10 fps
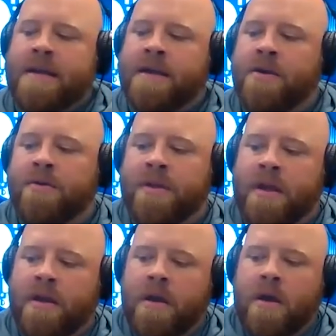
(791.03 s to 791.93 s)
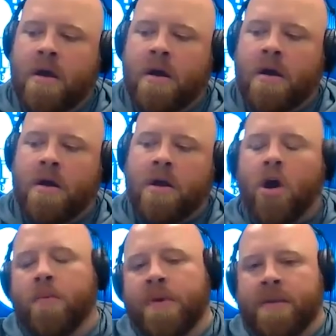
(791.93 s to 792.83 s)
I know that
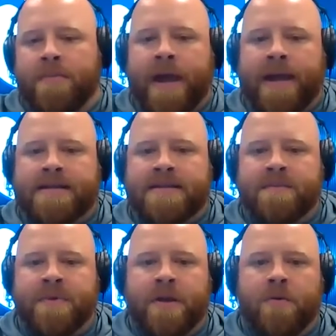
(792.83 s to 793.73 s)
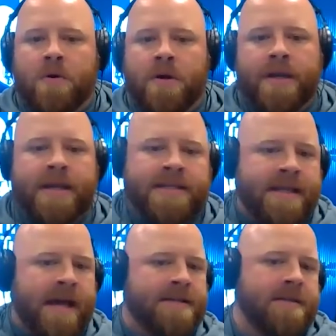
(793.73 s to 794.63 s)
carbon impact is a big one. Is
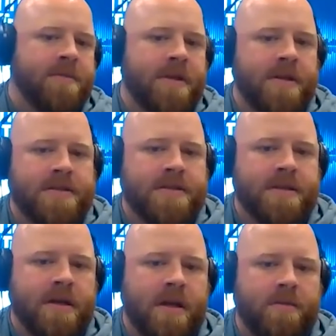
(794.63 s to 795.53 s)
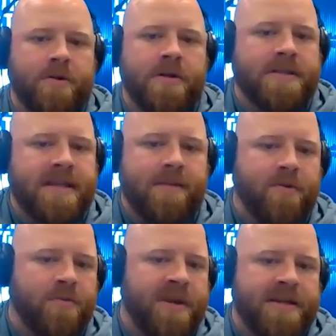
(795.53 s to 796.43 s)
that something that's come across the
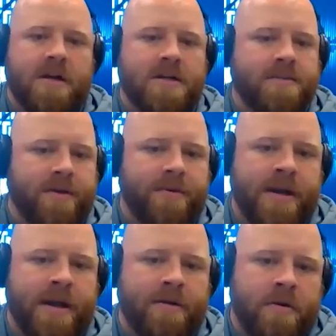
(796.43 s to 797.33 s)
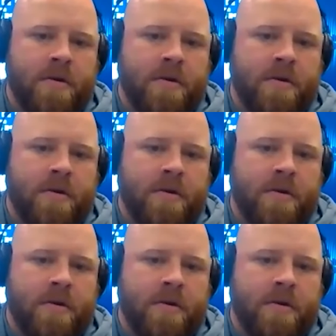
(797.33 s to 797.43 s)
table or being talked about right now?